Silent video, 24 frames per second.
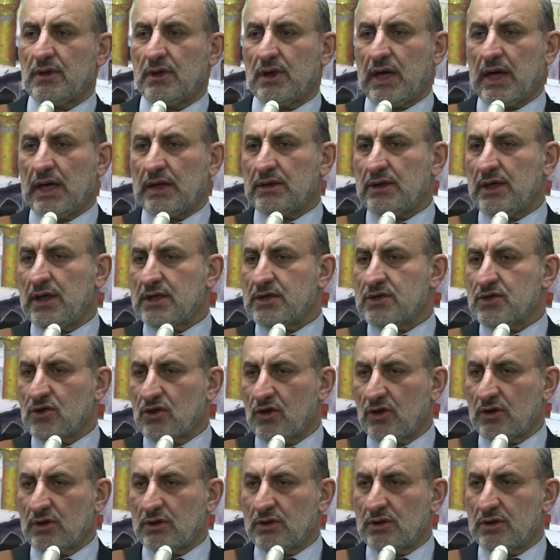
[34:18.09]
and he is
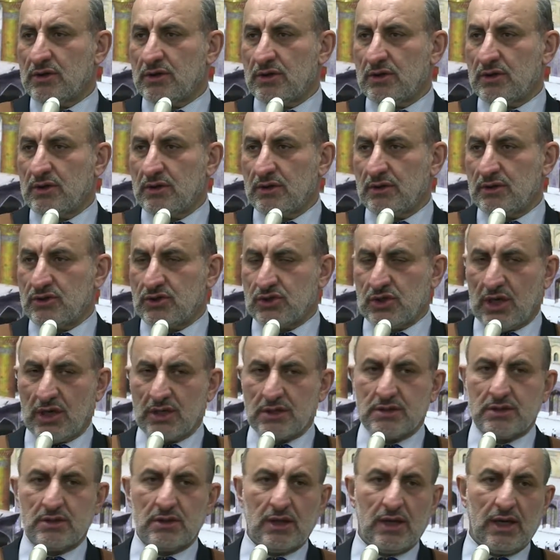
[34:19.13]
called
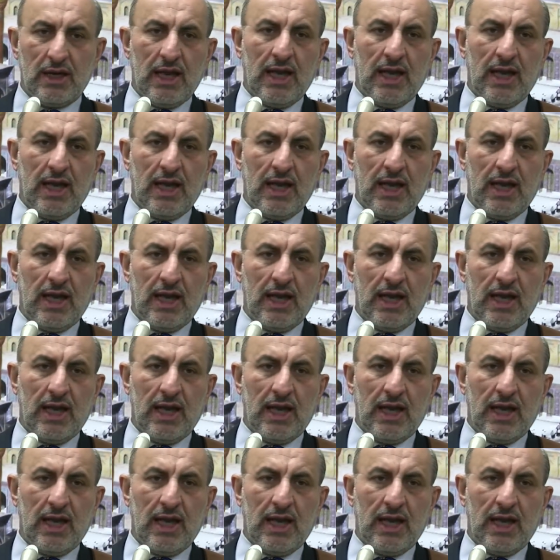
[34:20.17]
just.